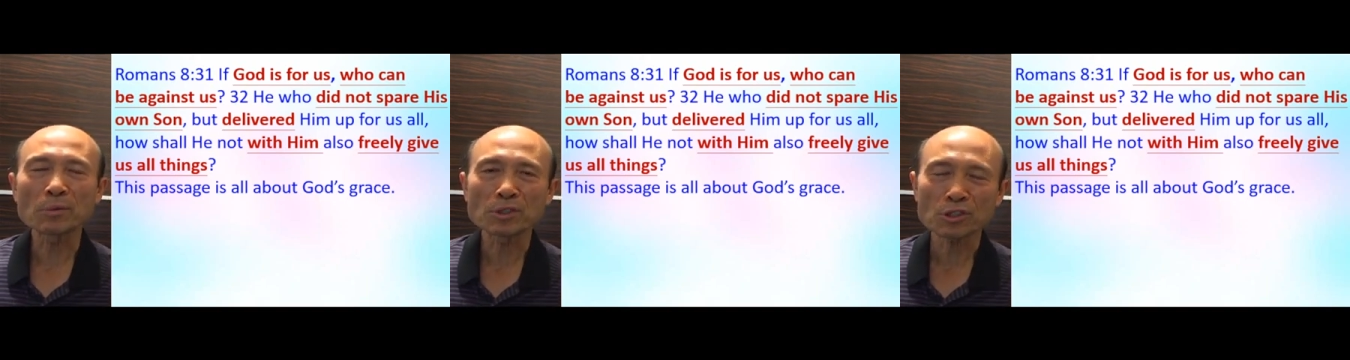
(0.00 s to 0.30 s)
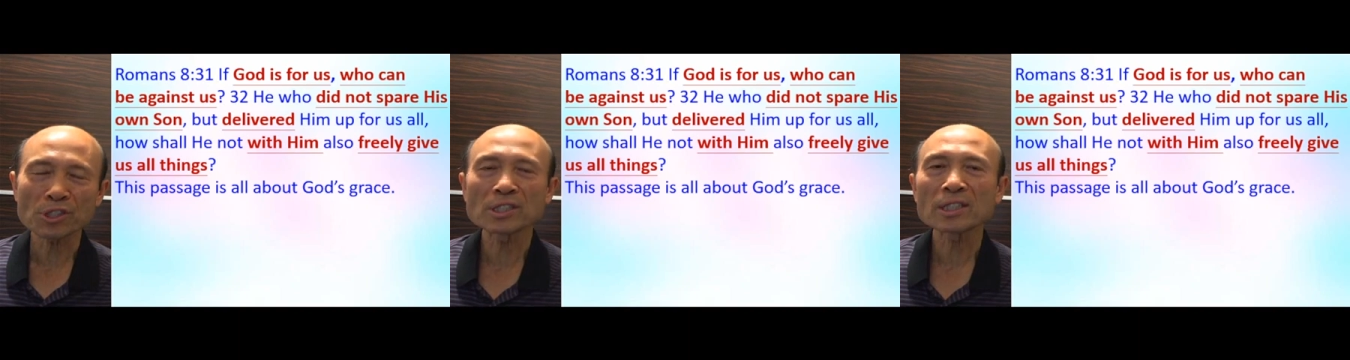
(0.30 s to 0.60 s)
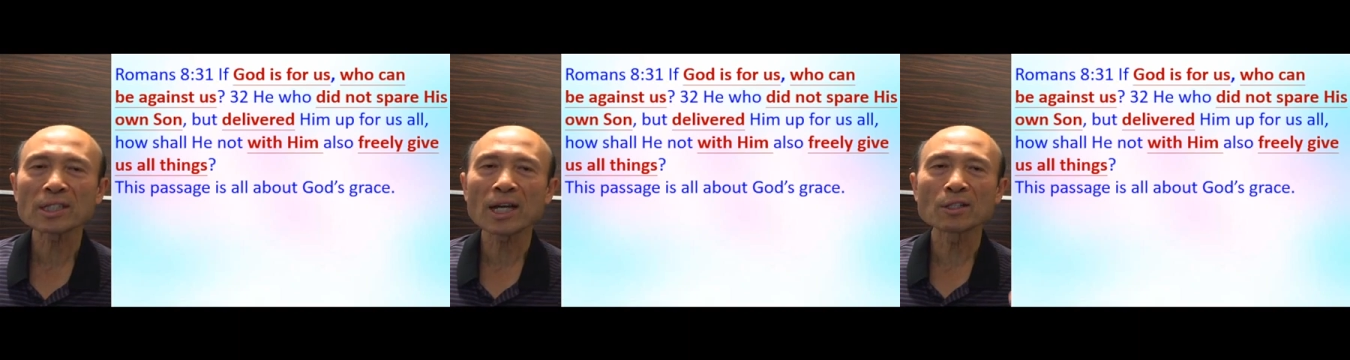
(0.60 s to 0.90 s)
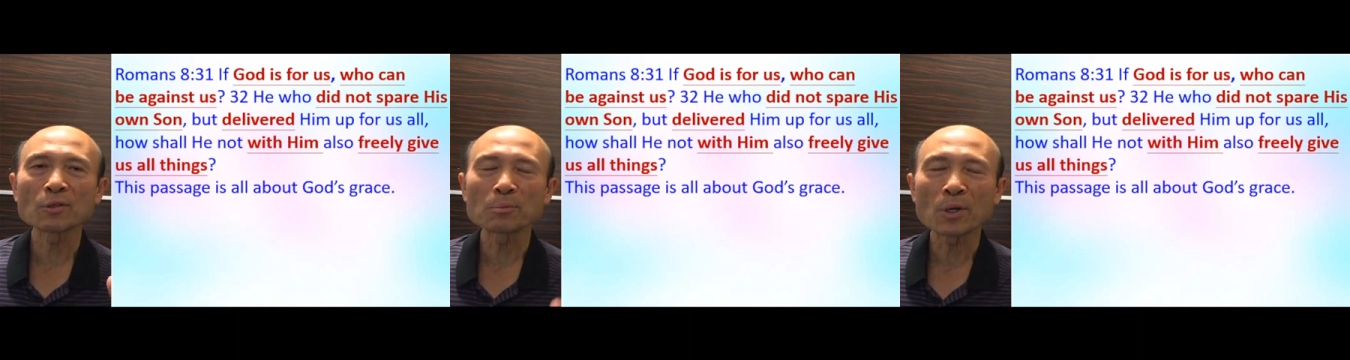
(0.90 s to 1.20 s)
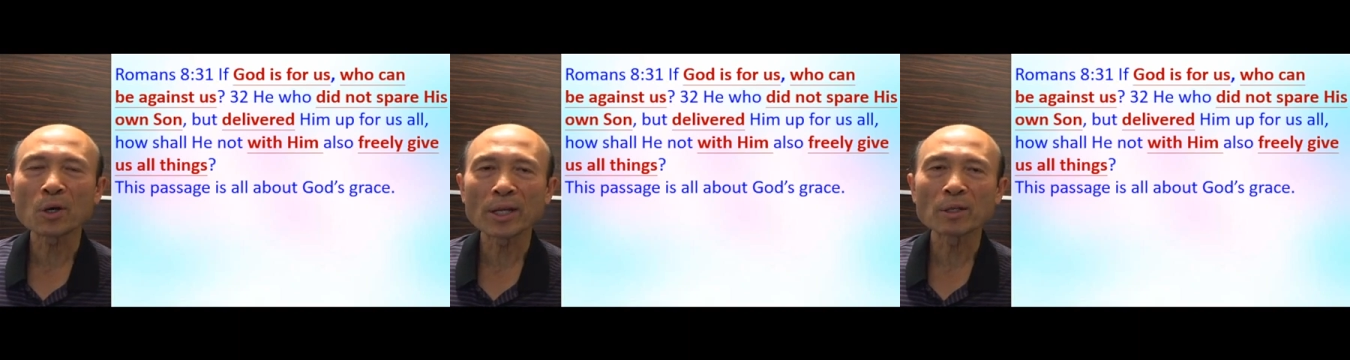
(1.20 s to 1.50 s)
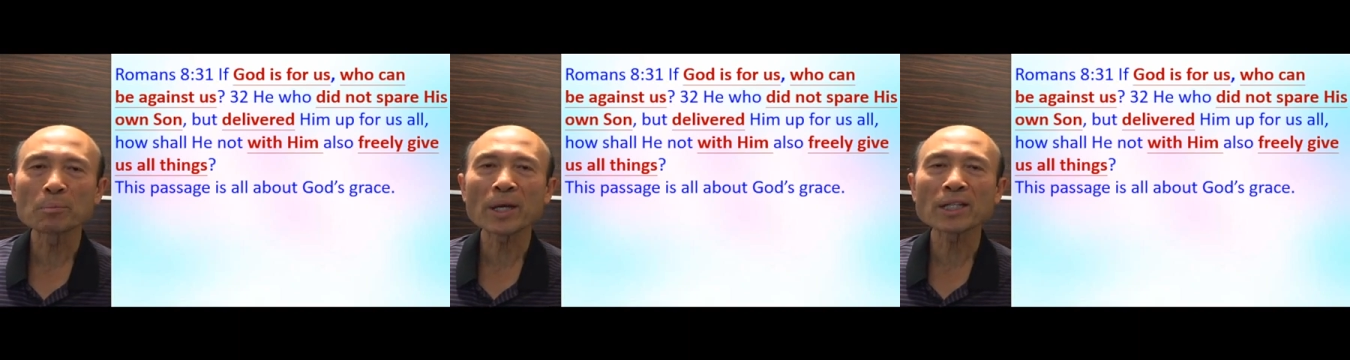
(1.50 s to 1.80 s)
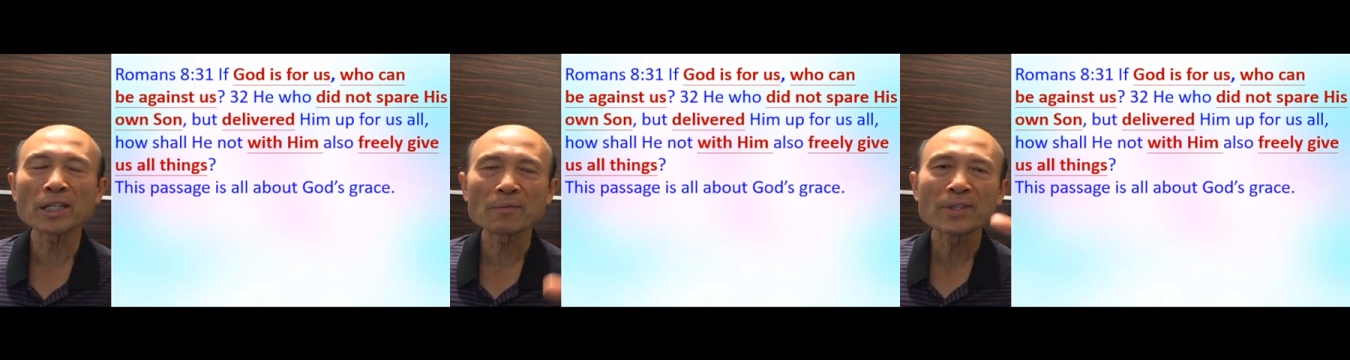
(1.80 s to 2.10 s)
When we trust in God and, and
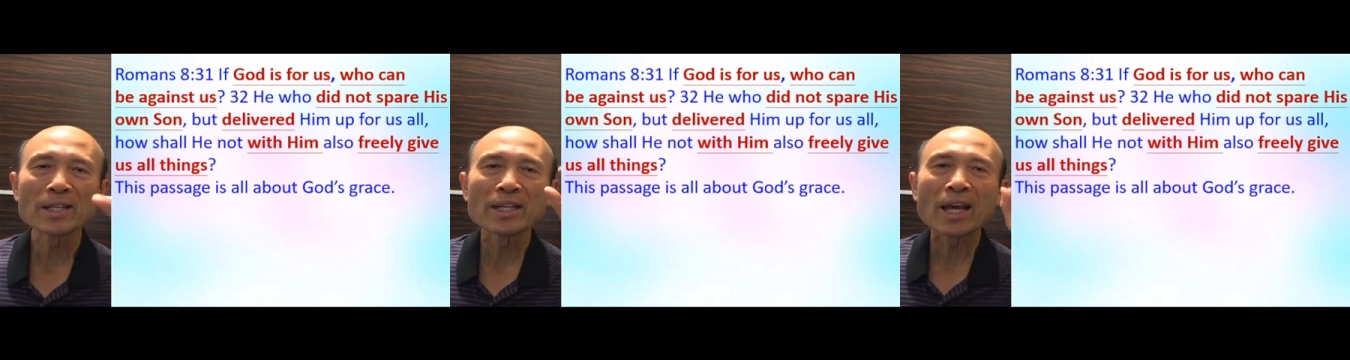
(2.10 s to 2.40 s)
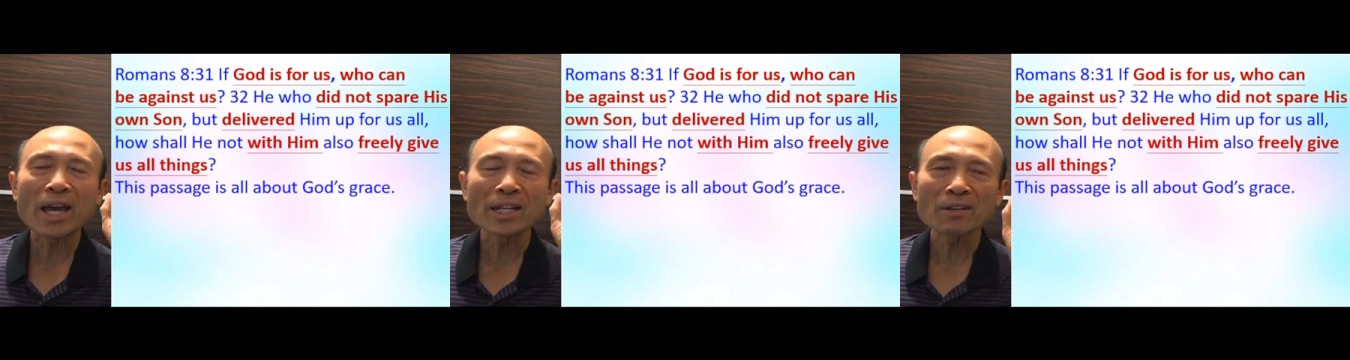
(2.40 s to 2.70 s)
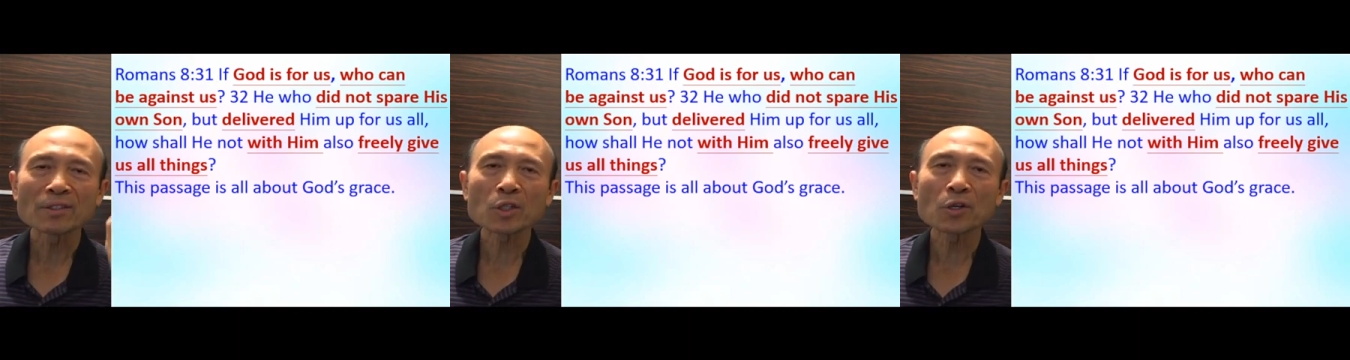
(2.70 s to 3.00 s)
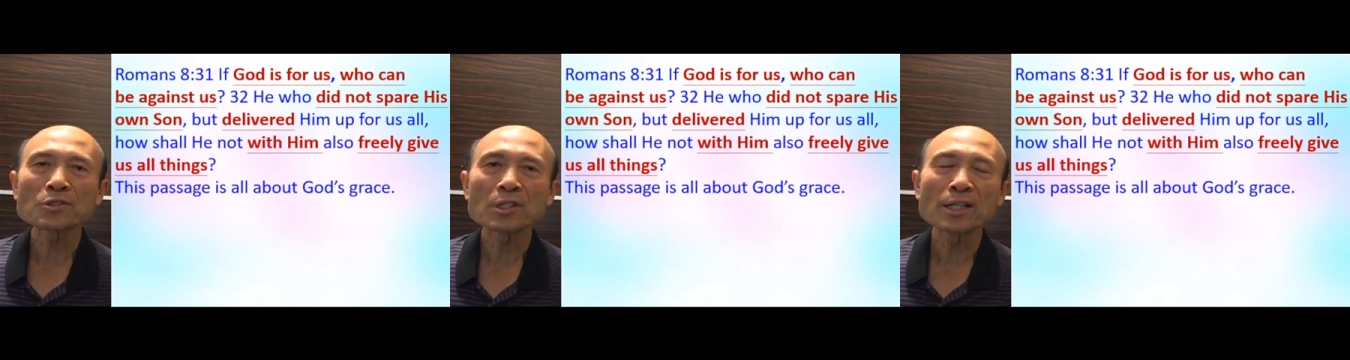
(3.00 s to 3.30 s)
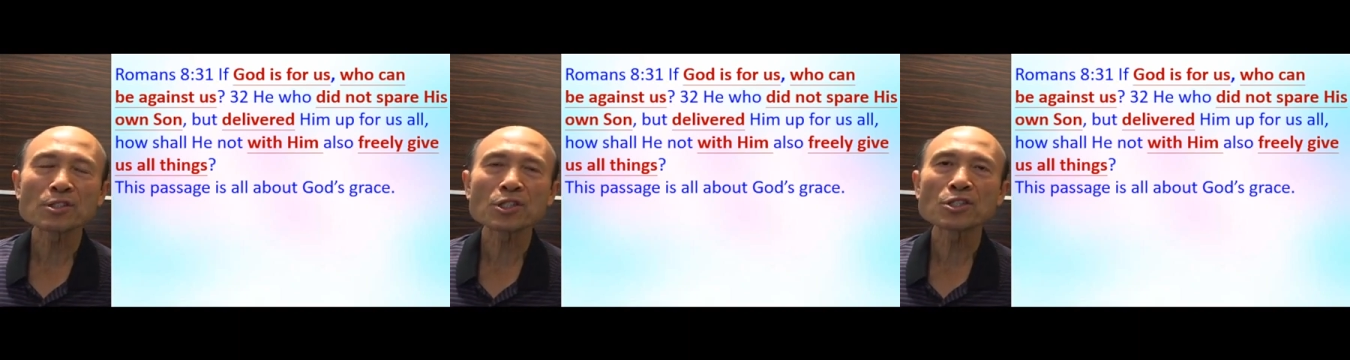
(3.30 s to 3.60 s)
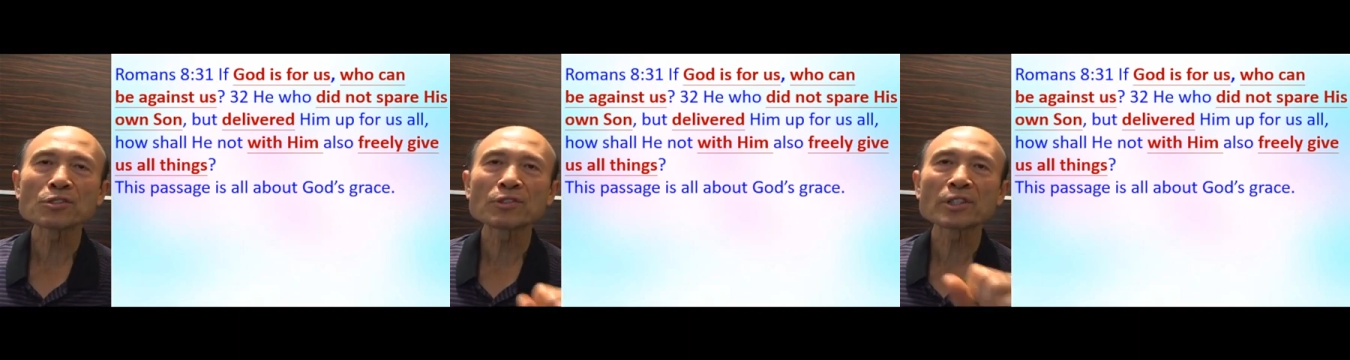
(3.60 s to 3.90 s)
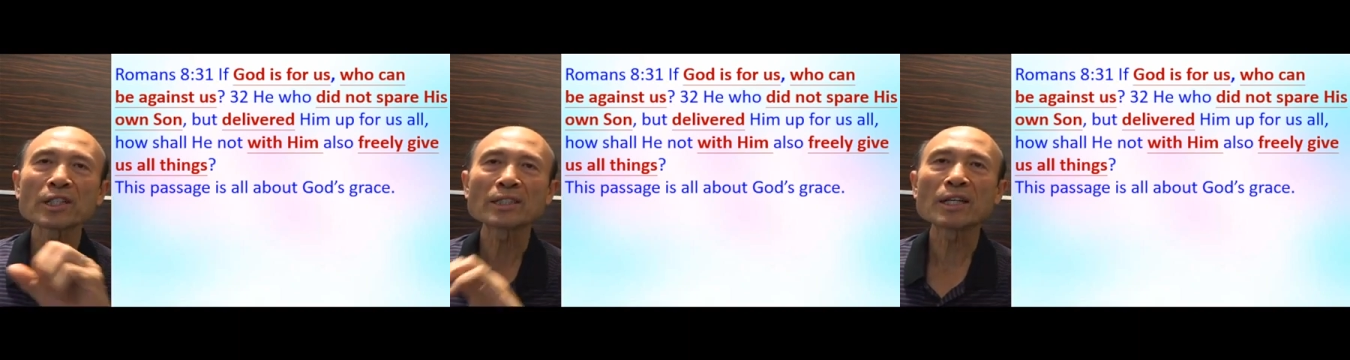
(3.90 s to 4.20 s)
obey Him and have a close relationship
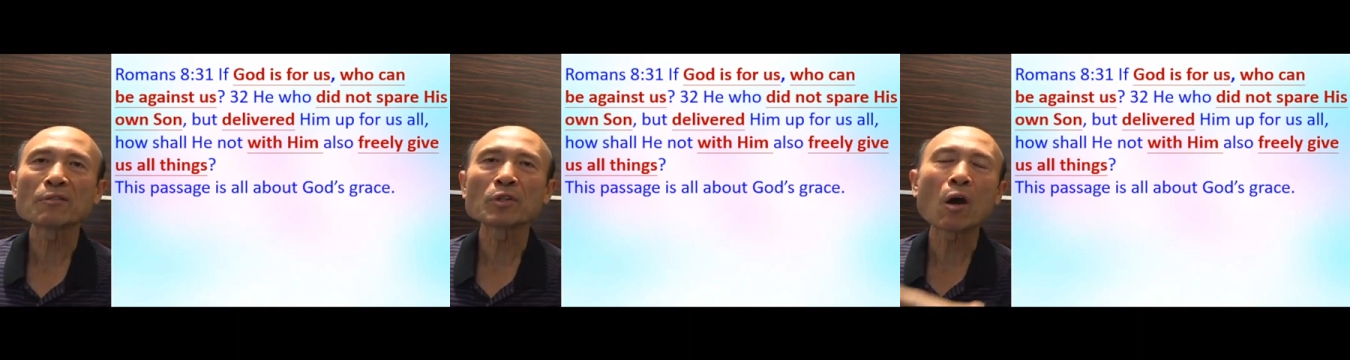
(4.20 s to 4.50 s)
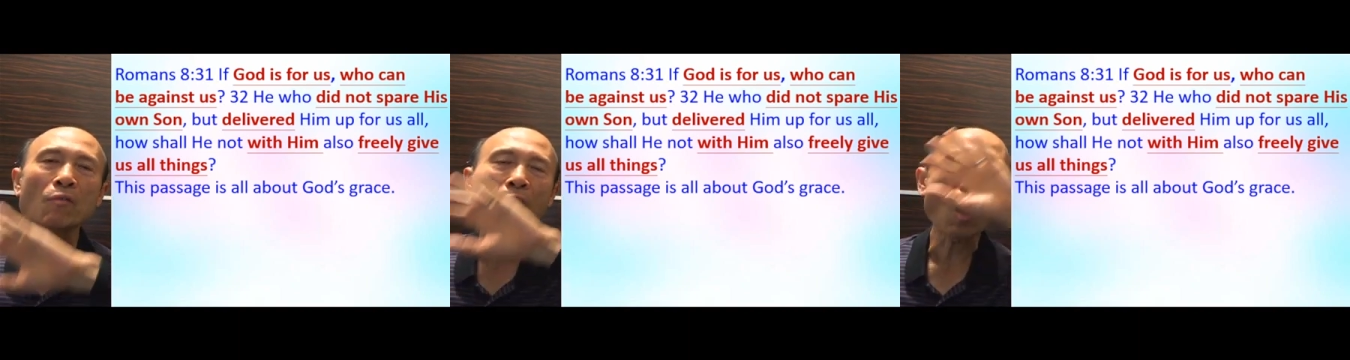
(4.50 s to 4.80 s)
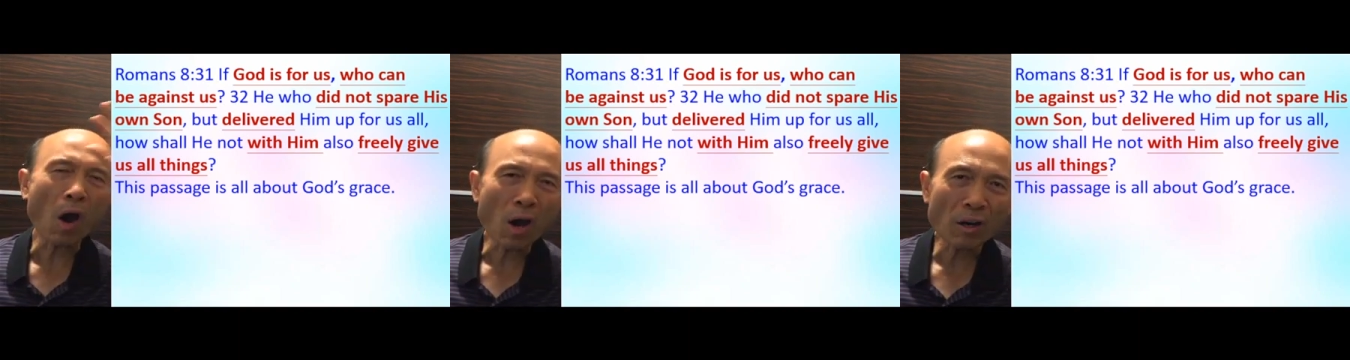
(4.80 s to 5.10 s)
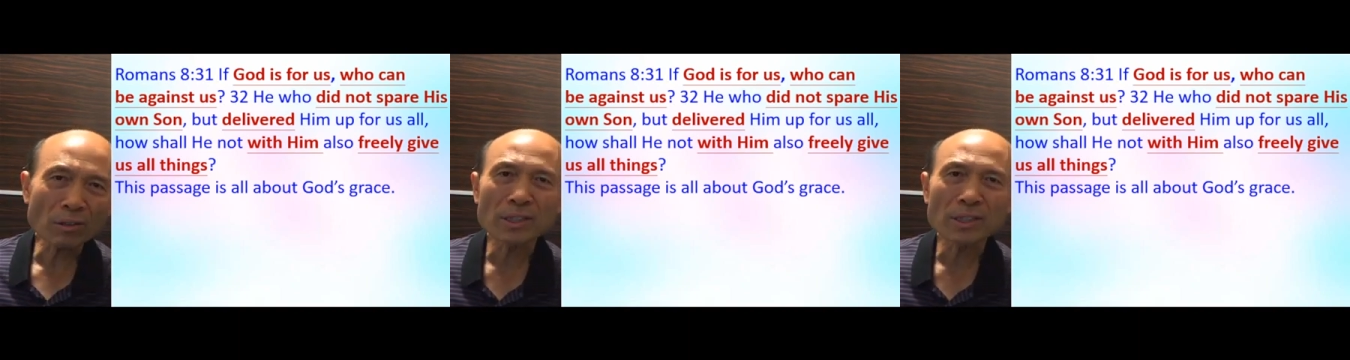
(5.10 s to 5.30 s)
with God, then we have all